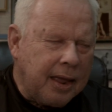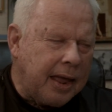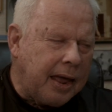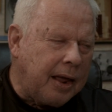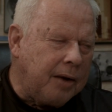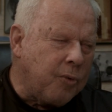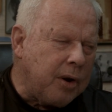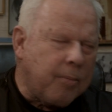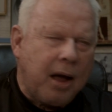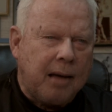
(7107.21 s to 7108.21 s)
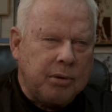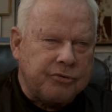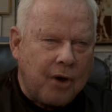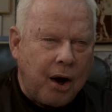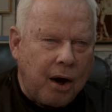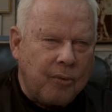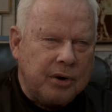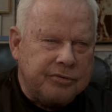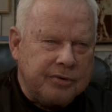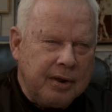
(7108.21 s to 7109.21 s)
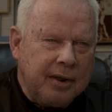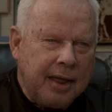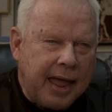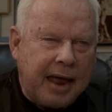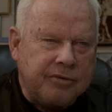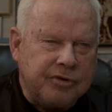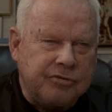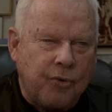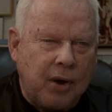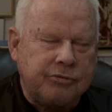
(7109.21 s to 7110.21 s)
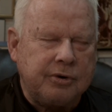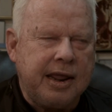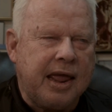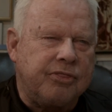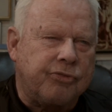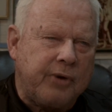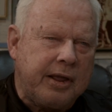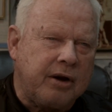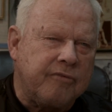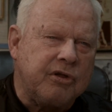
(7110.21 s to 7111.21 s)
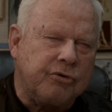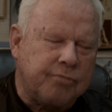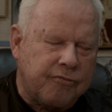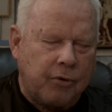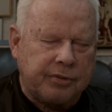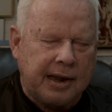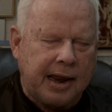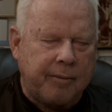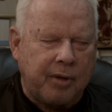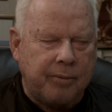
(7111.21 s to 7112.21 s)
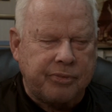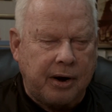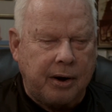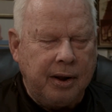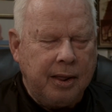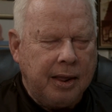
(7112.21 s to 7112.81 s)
And when Bob Lazar was asked this question, he had 3 interviews before they let him go up there.